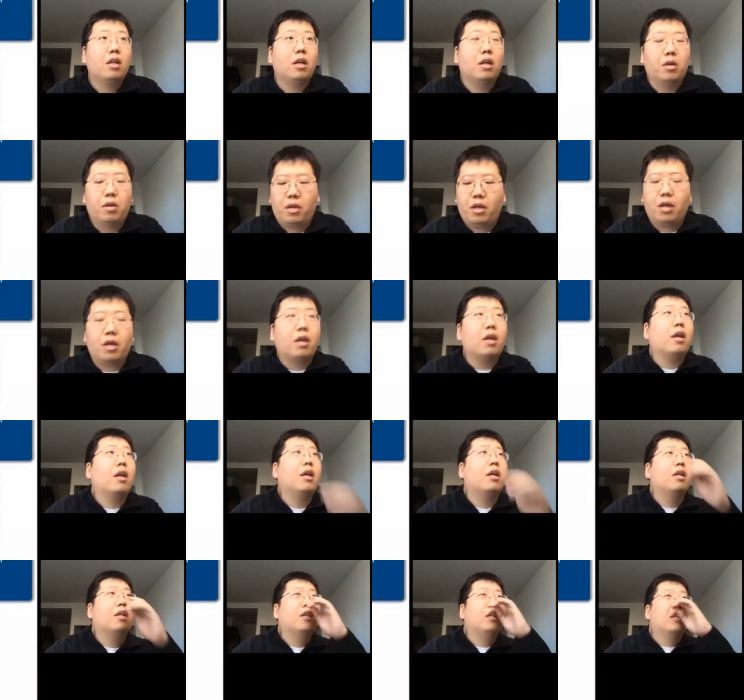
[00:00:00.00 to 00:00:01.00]
Okay,
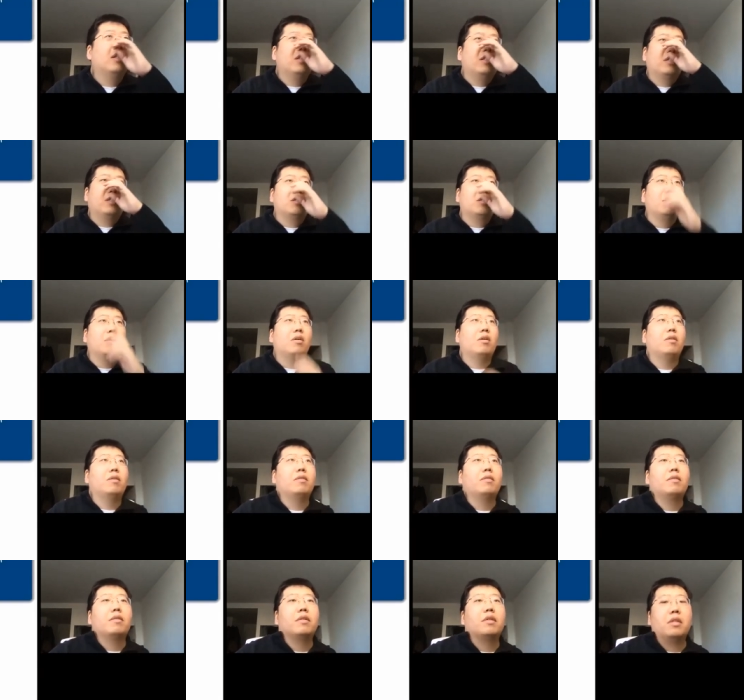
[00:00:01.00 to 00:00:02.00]

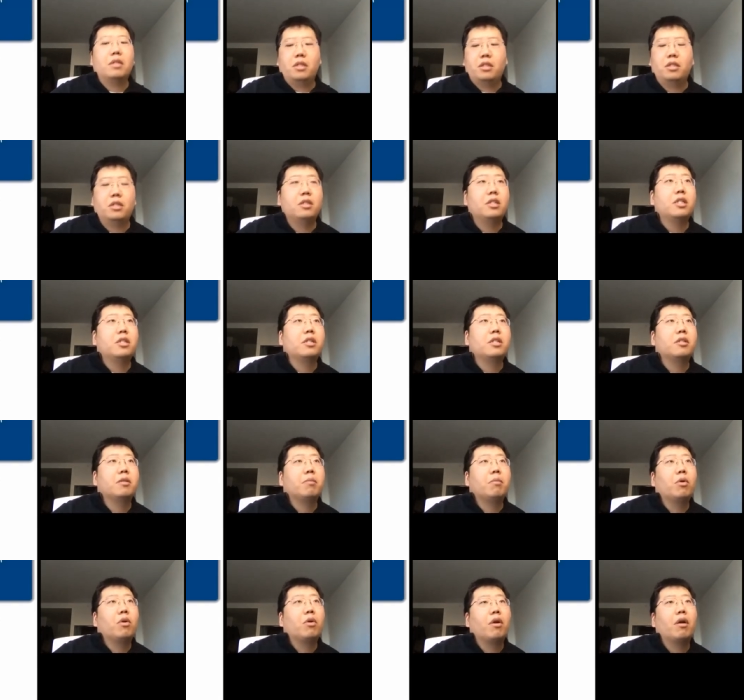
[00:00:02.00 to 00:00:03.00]
so this is
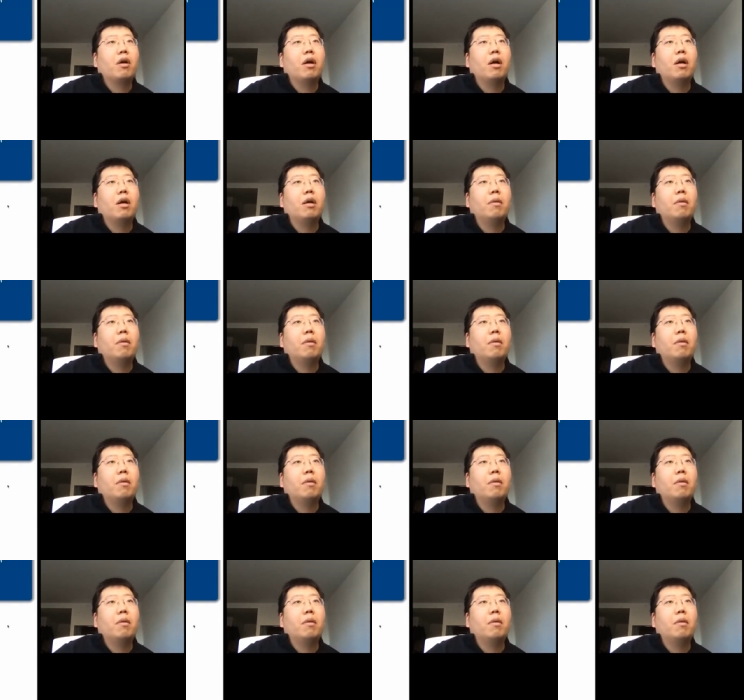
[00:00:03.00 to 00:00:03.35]
more